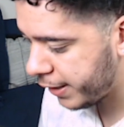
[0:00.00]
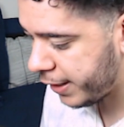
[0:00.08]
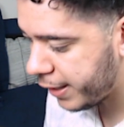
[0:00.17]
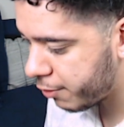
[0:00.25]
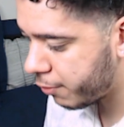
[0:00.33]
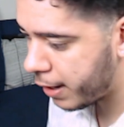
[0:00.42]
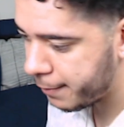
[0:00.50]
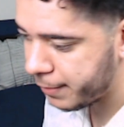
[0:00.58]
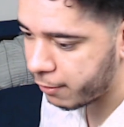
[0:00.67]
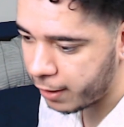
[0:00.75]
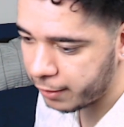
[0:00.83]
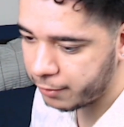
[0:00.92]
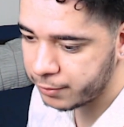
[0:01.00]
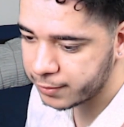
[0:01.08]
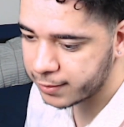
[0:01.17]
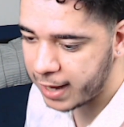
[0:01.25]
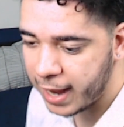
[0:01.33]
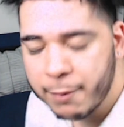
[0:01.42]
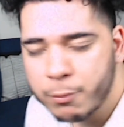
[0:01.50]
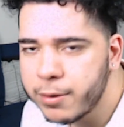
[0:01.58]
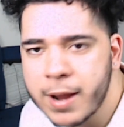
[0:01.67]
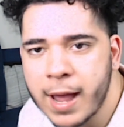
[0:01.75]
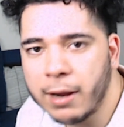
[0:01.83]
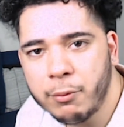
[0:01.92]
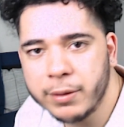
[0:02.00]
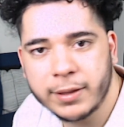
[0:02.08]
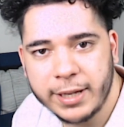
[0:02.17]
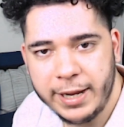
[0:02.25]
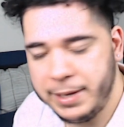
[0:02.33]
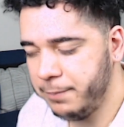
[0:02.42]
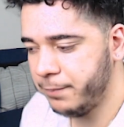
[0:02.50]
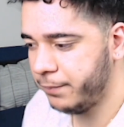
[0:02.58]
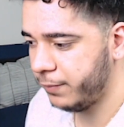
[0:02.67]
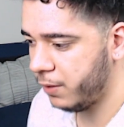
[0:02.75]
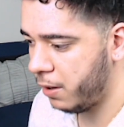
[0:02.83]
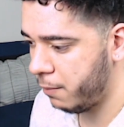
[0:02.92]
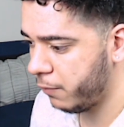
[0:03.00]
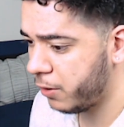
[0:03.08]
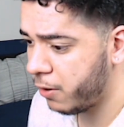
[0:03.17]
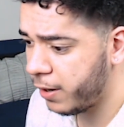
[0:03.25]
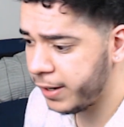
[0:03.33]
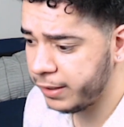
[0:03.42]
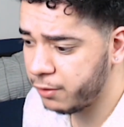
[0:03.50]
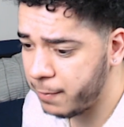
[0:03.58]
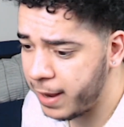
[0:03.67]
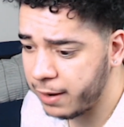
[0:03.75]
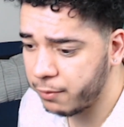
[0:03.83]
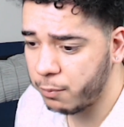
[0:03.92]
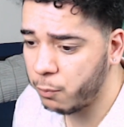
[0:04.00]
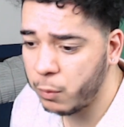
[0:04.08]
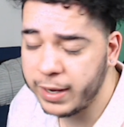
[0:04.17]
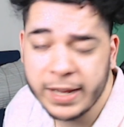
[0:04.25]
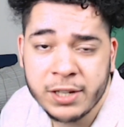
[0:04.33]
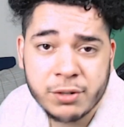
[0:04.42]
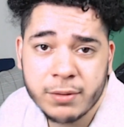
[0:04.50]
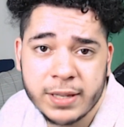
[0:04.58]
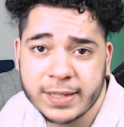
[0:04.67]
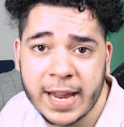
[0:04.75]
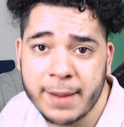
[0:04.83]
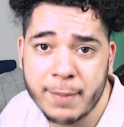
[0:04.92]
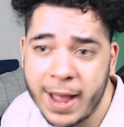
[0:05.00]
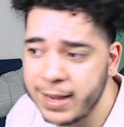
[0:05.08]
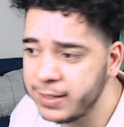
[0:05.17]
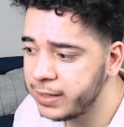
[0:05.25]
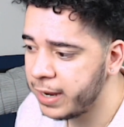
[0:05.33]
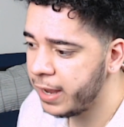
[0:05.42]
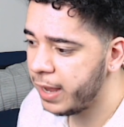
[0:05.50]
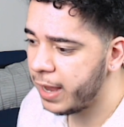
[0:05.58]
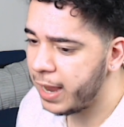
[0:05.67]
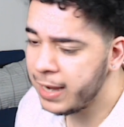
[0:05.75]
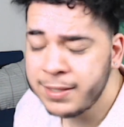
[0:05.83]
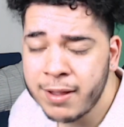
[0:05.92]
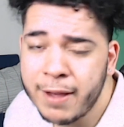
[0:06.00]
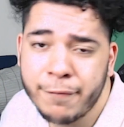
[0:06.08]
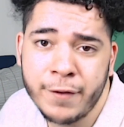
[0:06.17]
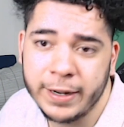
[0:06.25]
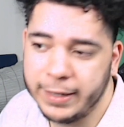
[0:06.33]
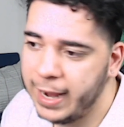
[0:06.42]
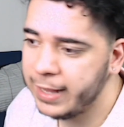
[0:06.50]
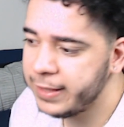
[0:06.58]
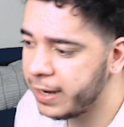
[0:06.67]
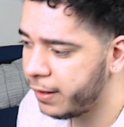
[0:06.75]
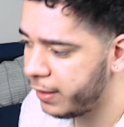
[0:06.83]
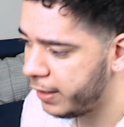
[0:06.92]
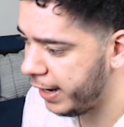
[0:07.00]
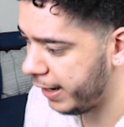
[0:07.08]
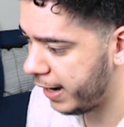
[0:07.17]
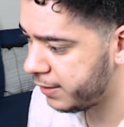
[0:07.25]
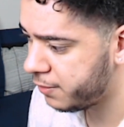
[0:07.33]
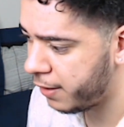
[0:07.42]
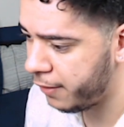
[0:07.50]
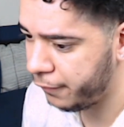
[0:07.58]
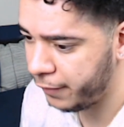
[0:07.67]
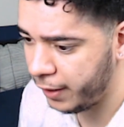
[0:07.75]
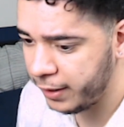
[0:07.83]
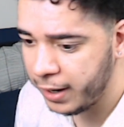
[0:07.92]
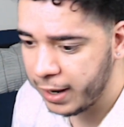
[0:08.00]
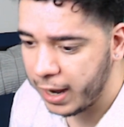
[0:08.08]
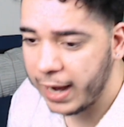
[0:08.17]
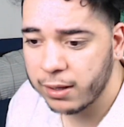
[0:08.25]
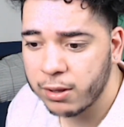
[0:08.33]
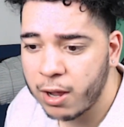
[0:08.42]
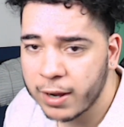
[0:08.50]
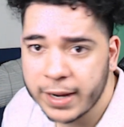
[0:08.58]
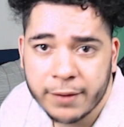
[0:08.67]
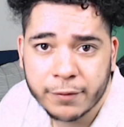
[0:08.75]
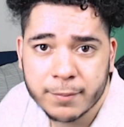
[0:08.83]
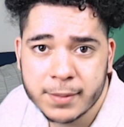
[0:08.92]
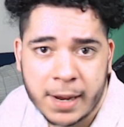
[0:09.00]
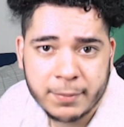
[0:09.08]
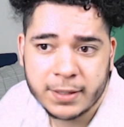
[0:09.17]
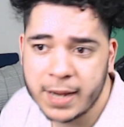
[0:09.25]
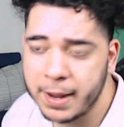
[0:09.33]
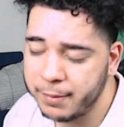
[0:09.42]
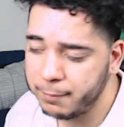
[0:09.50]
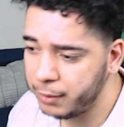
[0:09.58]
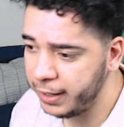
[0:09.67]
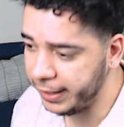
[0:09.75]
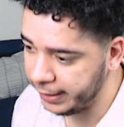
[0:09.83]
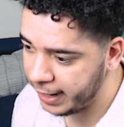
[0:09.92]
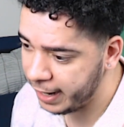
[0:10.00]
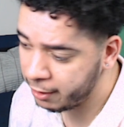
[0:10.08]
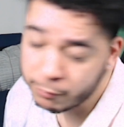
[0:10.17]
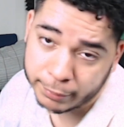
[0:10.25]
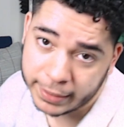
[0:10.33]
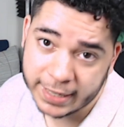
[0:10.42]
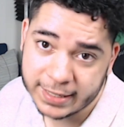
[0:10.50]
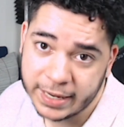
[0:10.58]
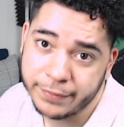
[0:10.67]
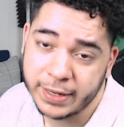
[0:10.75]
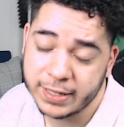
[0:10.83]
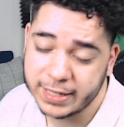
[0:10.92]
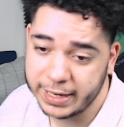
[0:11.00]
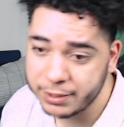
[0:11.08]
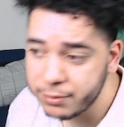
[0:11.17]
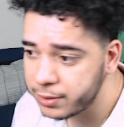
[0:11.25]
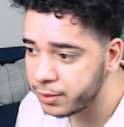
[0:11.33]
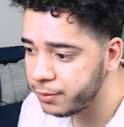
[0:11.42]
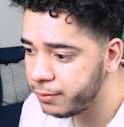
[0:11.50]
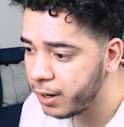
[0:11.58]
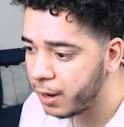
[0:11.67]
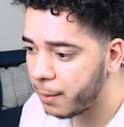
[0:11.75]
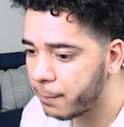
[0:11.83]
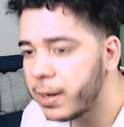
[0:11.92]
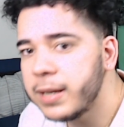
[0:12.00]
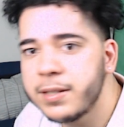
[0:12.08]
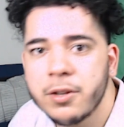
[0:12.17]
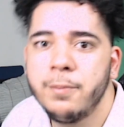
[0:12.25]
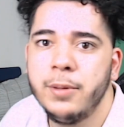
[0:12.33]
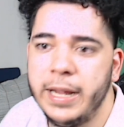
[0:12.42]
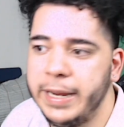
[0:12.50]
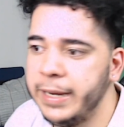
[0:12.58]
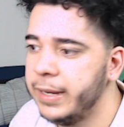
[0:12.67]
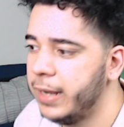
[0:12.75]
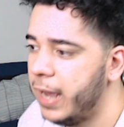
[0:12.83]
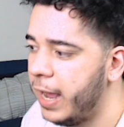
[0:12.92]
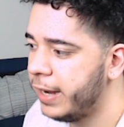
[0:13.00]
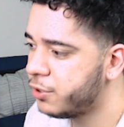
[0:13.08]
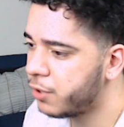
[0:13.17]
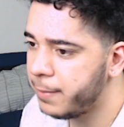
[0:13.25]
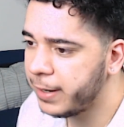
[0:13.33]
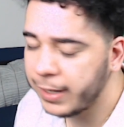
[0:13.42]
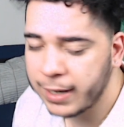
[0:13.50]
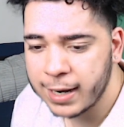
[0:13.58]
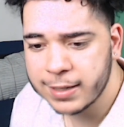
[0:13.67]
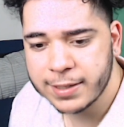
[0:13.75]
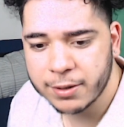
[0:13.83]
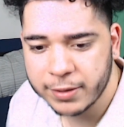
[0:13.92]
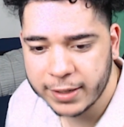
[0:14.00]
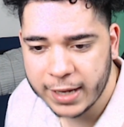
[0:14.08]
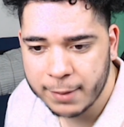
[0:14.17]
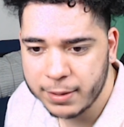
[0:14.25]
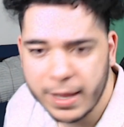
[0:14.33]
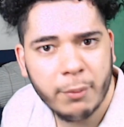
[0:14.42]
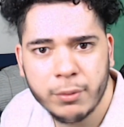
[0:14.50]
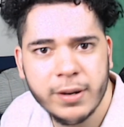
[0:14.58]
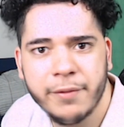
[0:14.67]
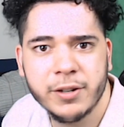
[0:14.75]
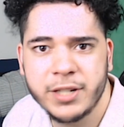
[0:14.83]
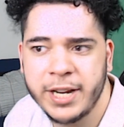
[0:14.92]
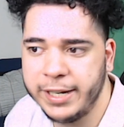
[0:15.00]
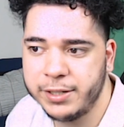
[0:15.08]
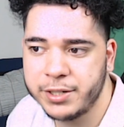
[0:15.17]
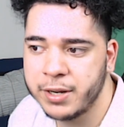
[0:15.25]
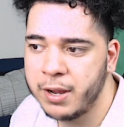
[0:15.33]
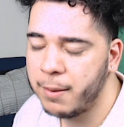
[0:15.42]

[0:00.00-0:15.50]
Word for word: Hinokami Chronicles, I will not quit the game. Um, regarding no matter what issue this game has, I still have fun. At the end of the day, I still have fun. I log in from time to time and play. I don't play as heavy as I used to, but I still play. I enjoy making content on the game, and that will never change.